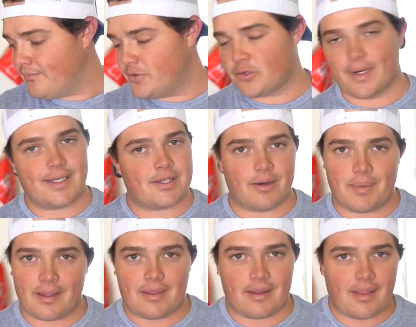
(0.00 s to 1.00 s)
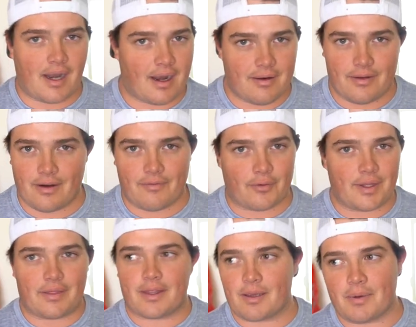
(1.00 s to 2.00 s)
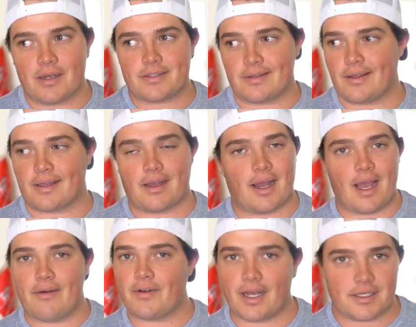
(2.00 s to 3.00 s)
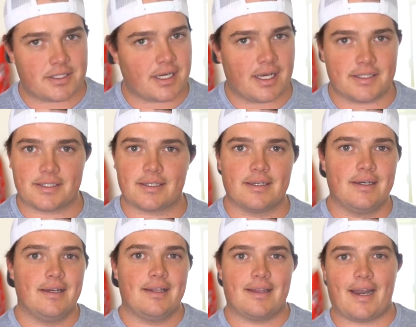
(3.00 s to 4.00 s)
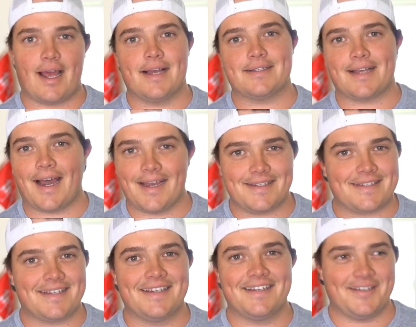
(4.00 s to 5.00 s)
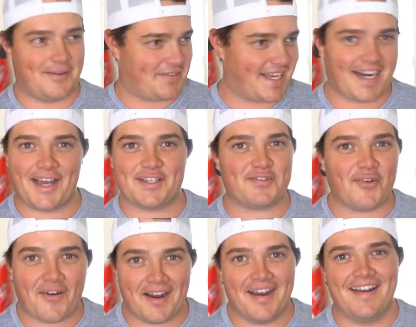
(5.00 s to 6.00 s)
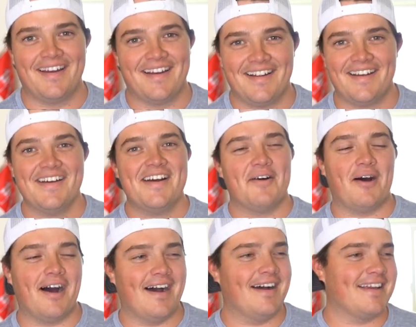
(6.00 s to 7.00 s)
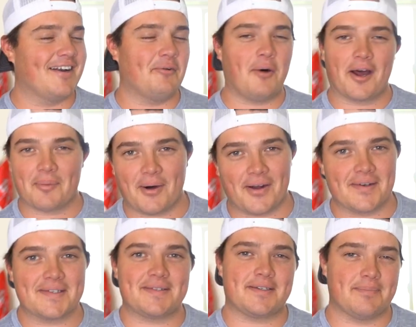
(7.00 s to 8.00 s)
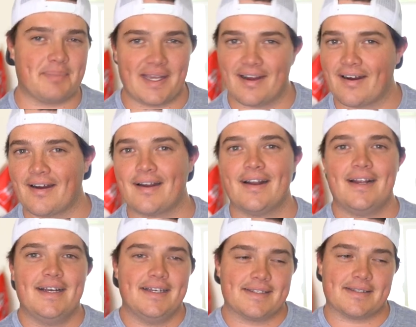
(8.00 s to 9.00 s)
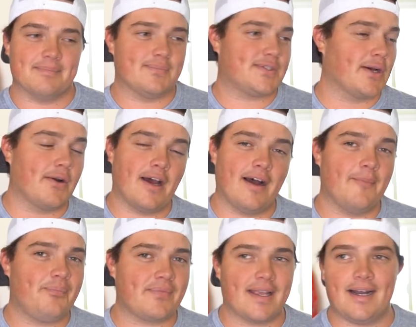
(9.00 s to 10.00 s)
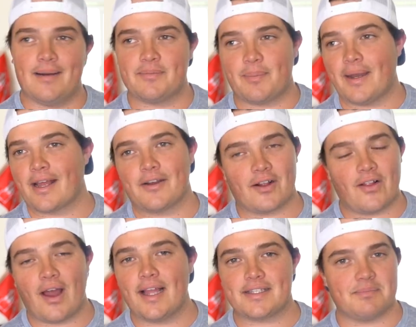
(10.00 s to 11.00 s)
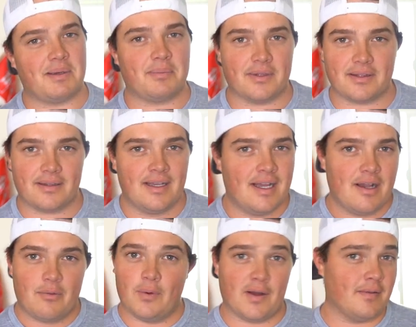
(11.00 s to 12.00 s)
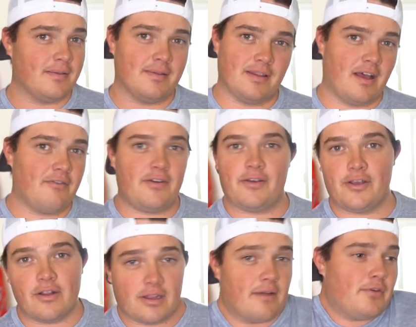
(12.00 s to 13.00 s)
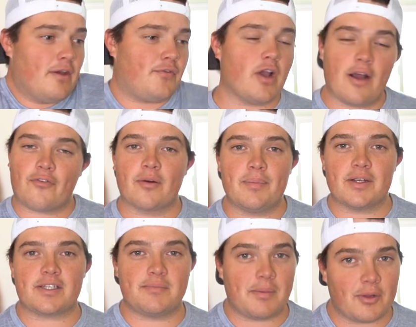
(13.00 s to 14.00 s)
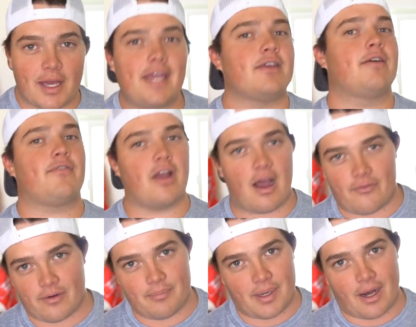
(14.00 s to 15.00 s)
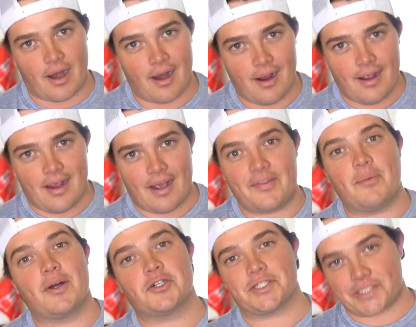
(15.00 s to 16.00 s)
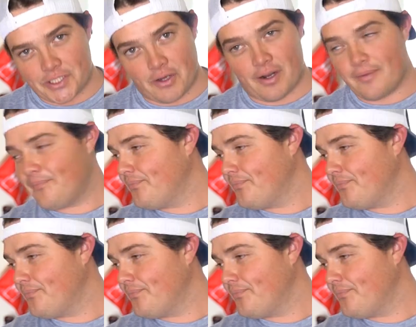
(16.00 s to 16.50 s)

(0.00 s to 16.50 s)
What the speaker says: drinks are a big thing that you never really think about. So like I have an ice chest that has ice. You have to get ice for it. You know, water bottles, some beer, some soda, depending on your client. Some people will love it. You'll love you if you offer them beer. Some people hate you if you offer them beer and they want to drink soda.